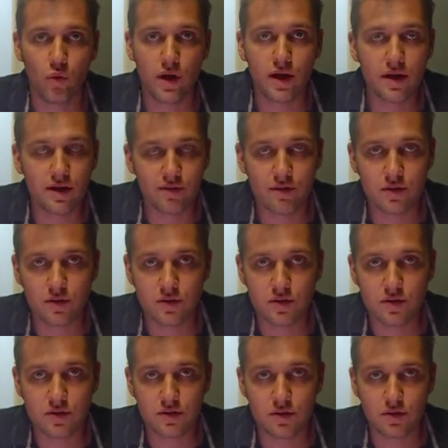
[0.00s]
any of
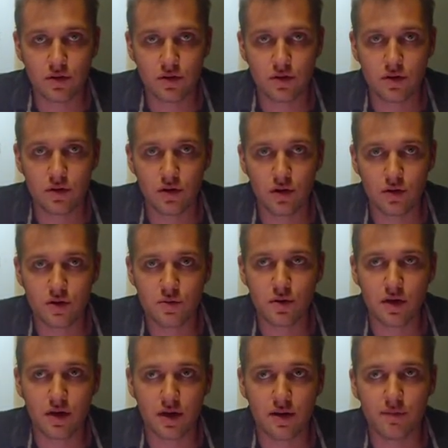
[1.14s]
those,
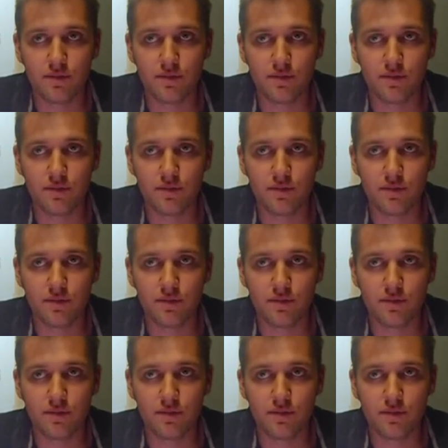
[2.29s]
but